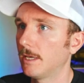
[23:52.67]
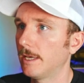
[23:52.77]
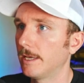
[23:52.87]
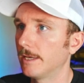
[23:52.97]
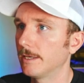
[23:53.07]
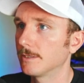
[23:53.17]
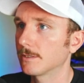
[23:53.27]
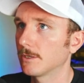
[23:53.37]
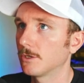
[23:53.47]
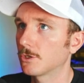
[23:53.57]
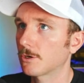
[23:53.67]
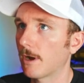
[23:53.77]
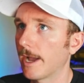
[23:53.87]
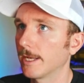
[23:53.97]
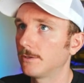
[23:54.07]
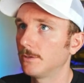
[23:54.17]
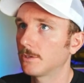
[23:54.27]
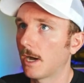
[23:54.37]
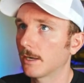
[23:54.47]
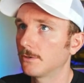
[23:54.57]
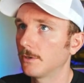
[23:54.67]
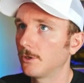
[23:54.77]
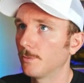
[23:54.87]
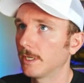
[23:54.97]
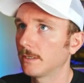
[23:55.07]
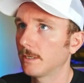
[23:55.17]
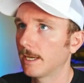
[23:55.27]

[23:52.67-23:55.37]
is trying to talk to a human.